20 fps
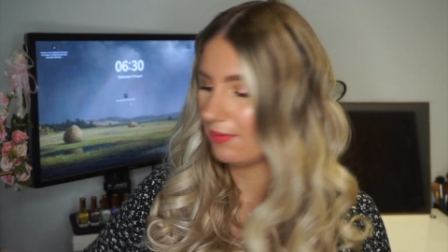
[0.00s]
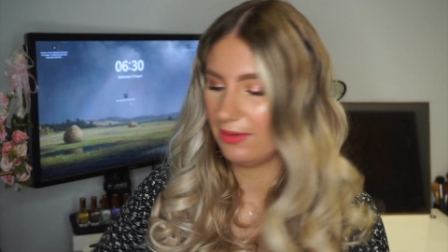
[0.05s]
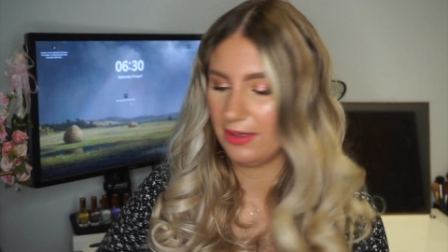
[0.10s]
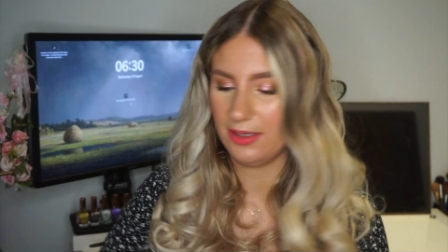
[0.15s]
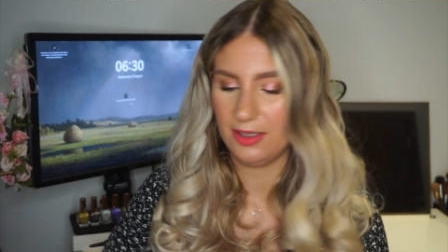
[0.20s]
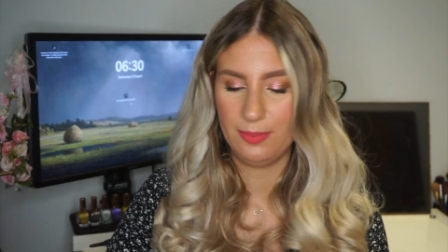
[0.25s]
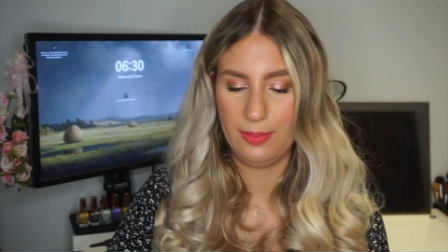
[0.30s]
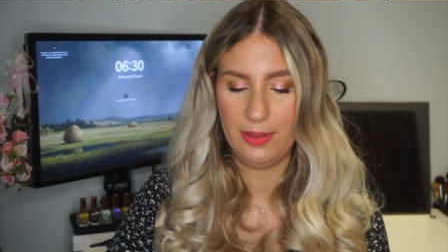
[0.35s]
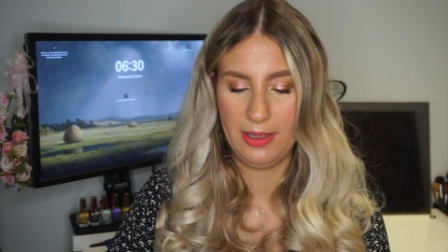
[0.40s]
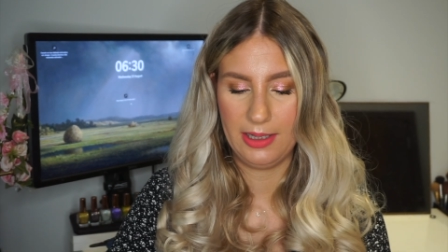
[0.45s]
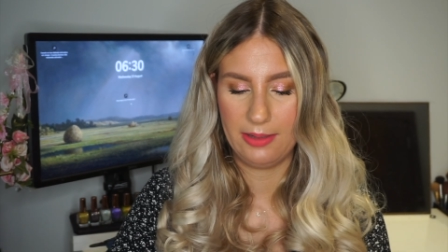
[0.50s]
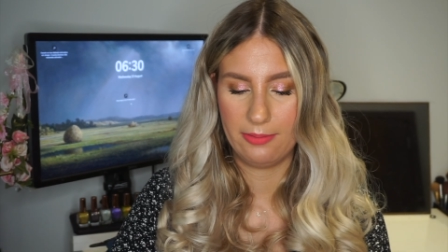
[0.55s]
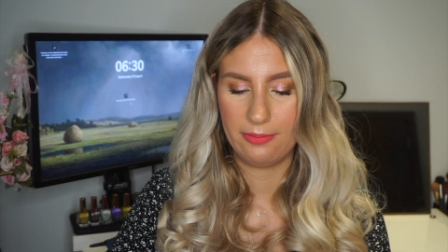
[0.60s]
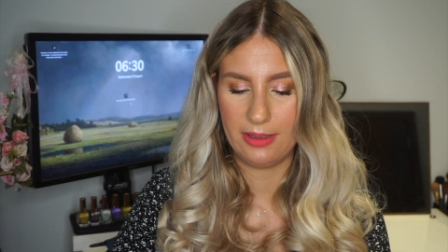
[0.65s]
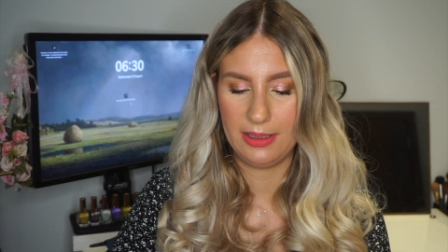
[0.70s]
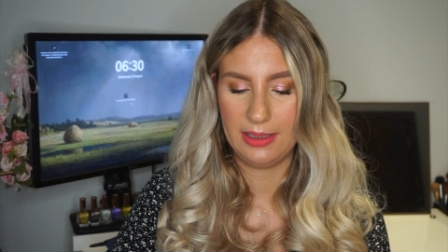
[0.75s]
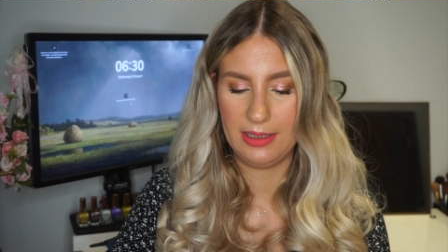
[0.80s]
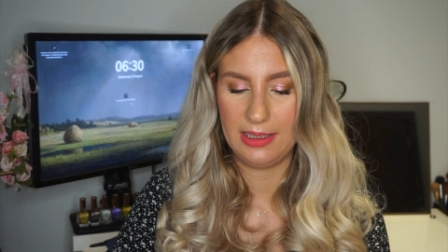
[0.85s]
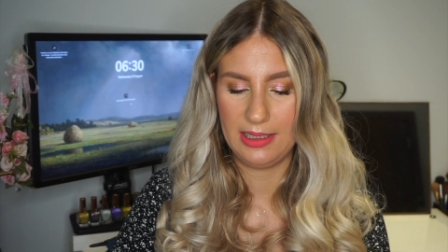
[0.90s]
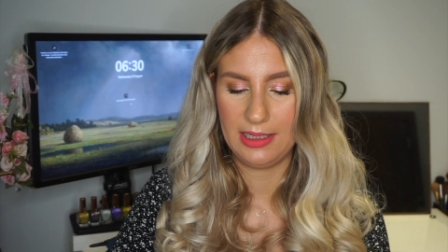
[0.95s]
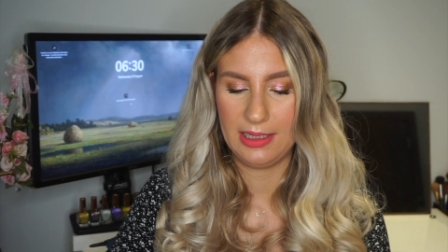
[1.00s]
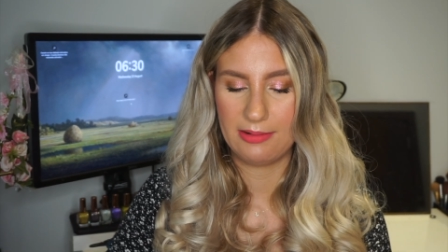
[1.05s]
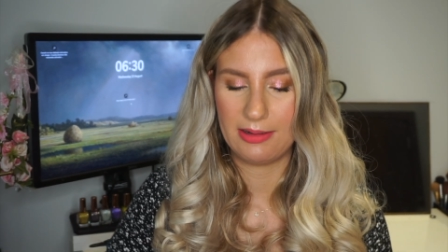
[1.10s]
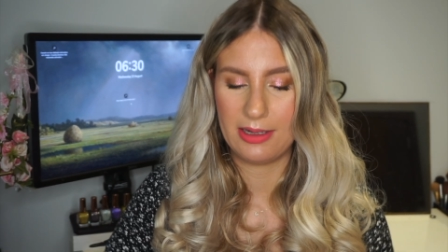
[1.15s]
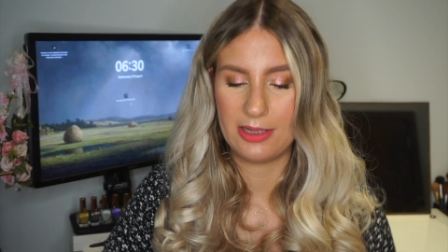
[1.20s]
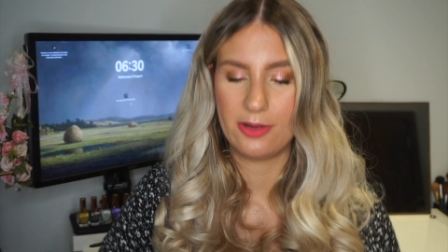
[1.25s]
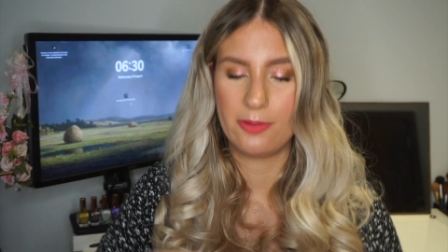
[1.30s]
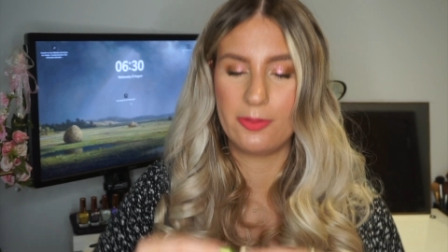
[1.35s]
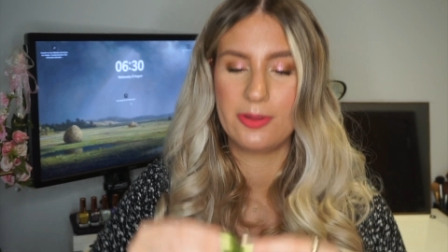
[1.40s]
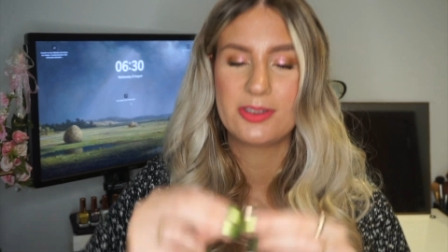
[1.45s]
another pair right here.
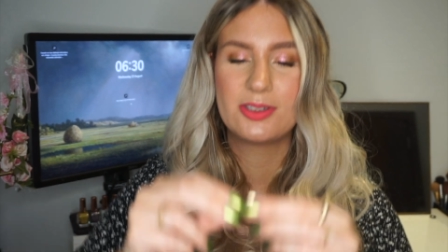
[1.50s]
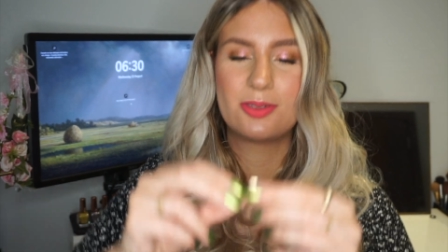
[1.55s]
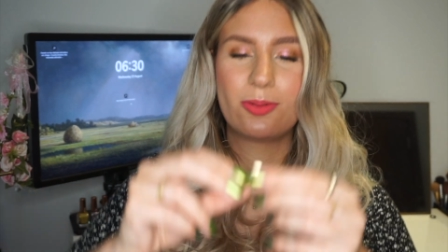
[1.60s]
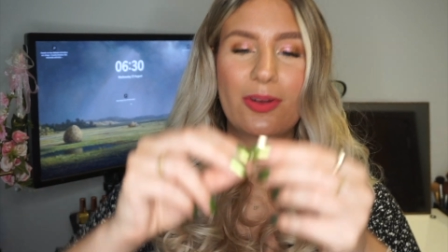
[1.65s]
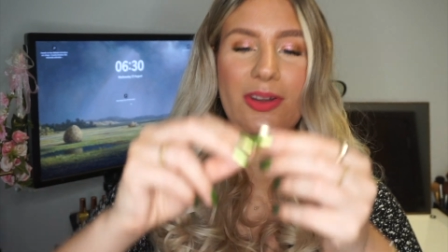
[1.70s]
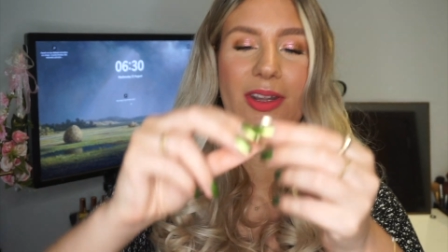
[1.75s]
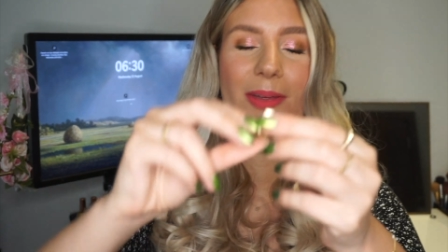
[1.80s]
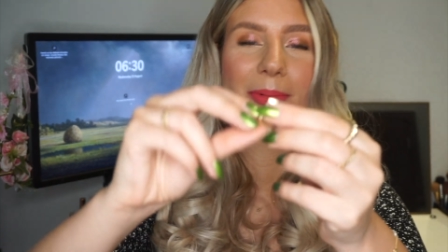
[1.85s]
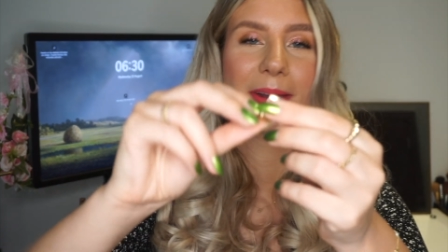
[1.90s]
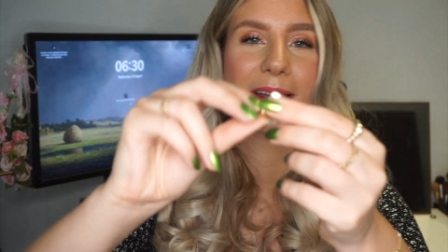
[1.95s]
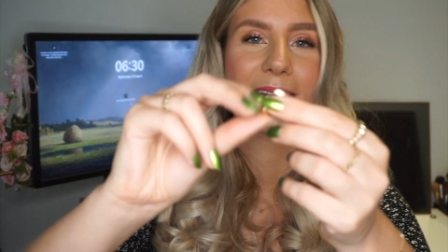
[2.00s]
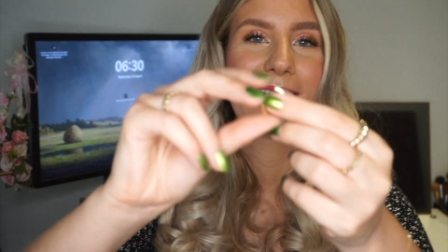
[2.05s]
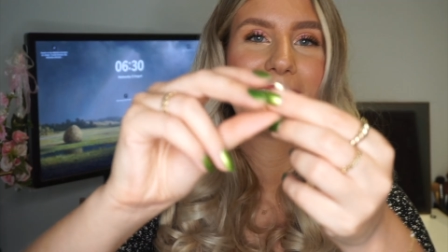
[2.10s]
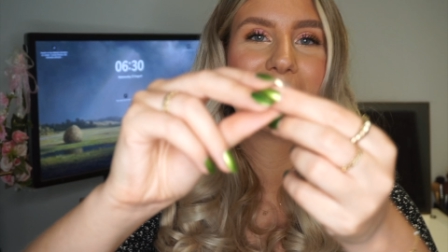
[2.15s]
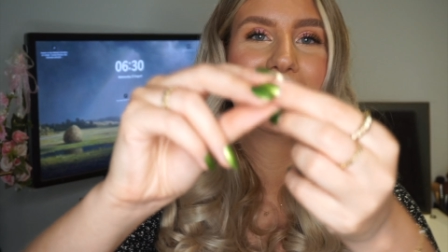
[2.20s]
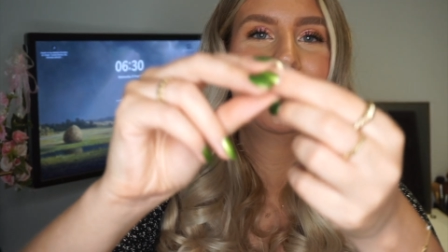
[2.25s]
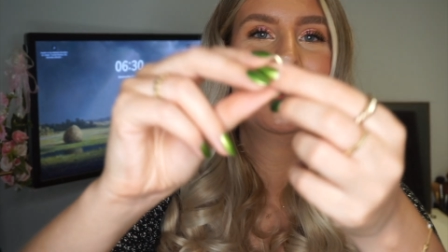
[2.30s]
I always store them like